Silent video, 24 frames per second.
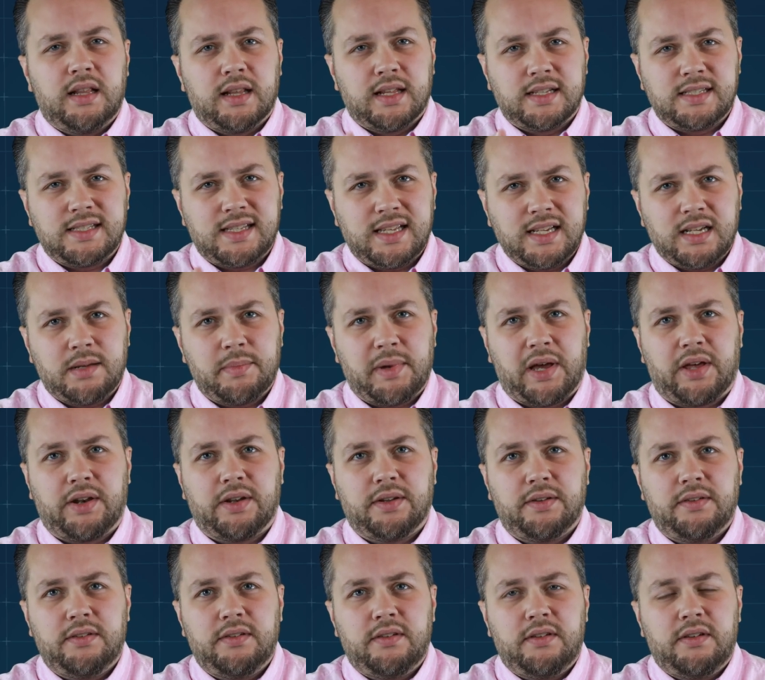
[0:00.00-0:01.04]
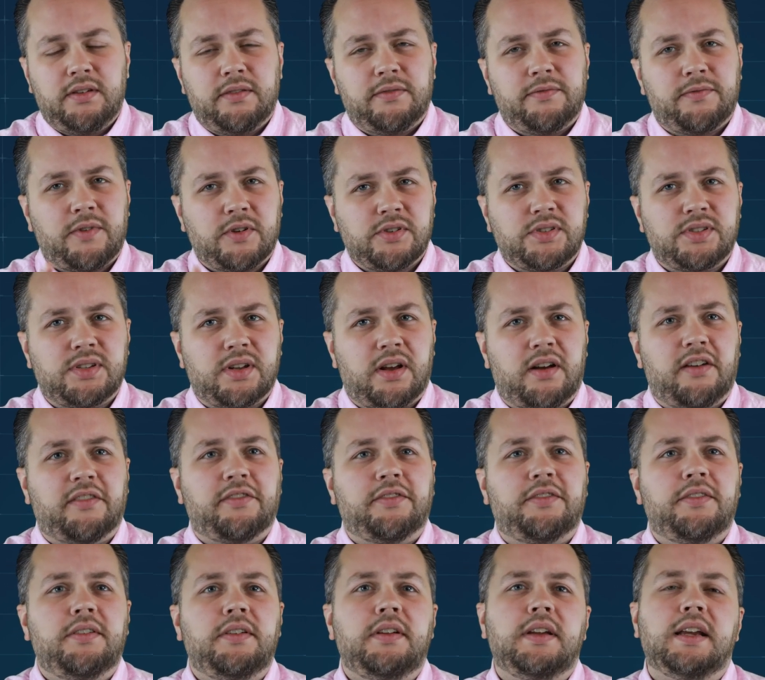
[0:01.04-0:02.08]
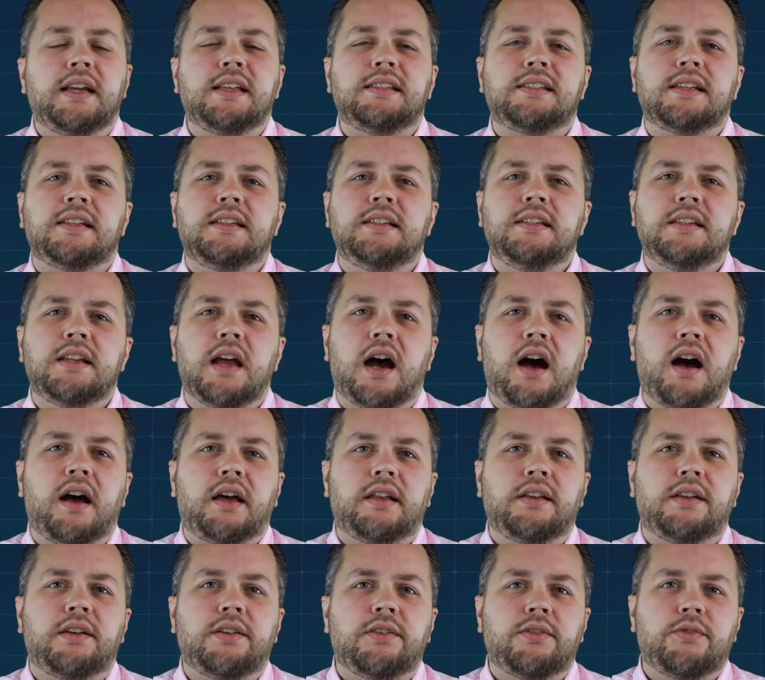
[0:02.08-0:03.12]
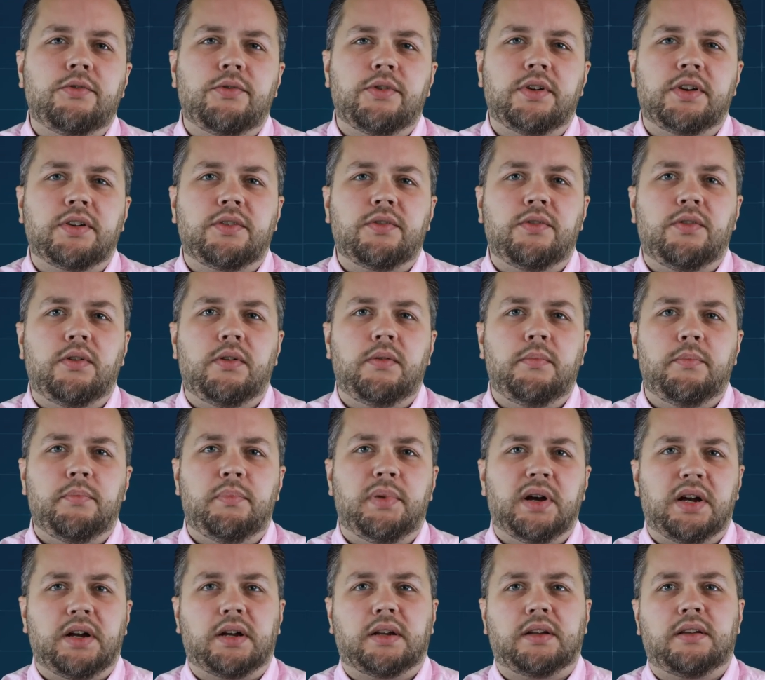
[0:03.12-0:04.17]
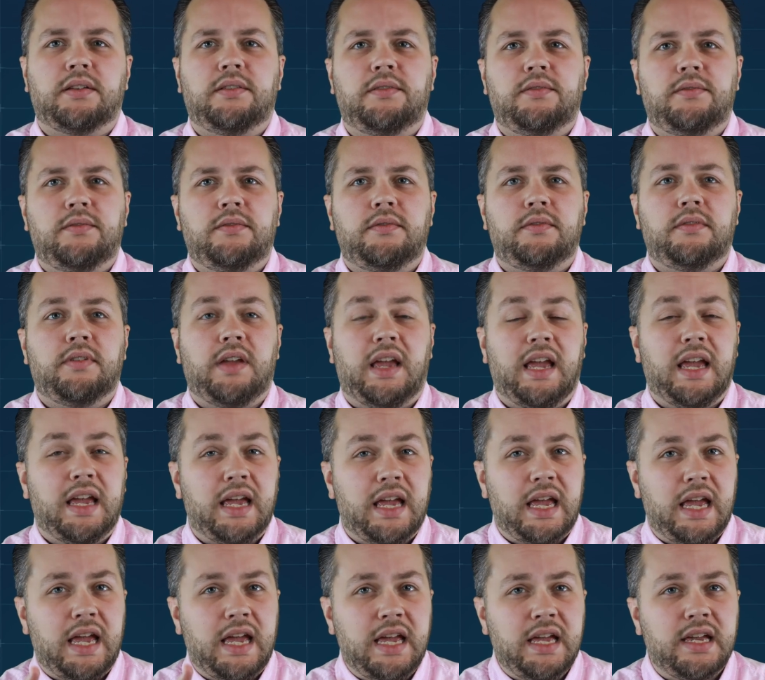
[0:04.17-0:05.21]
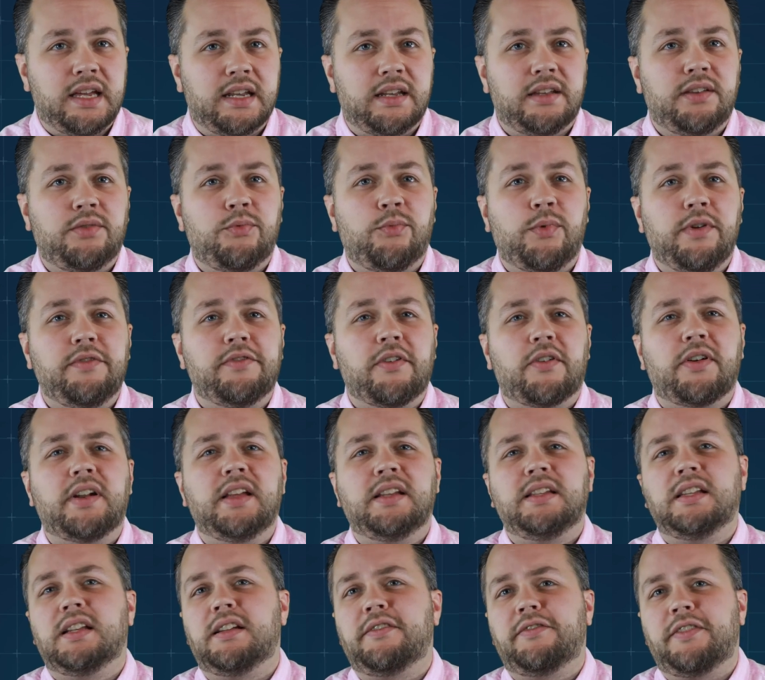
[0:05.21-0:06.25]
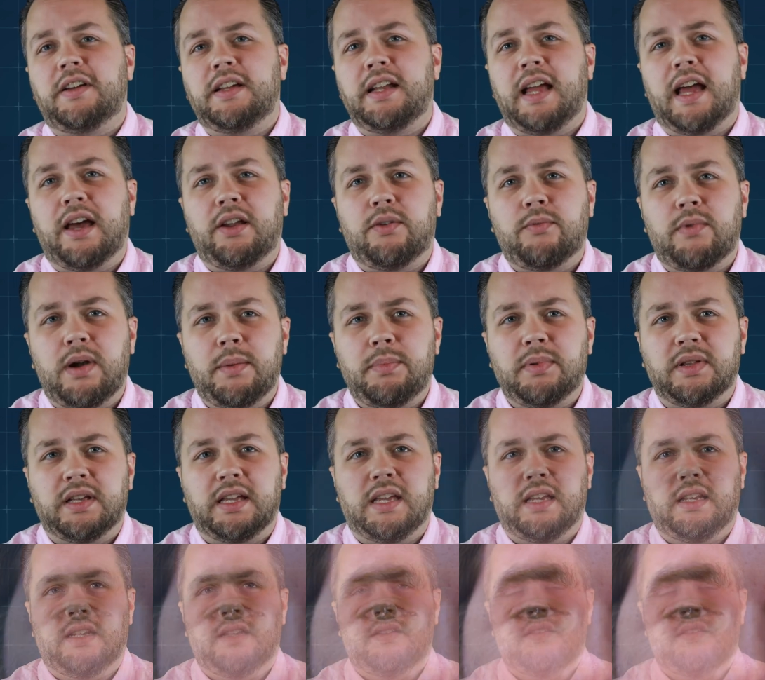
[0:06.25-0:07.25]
Let's think about it. First off, it's a non-critical bug, and we've already identified how to replicate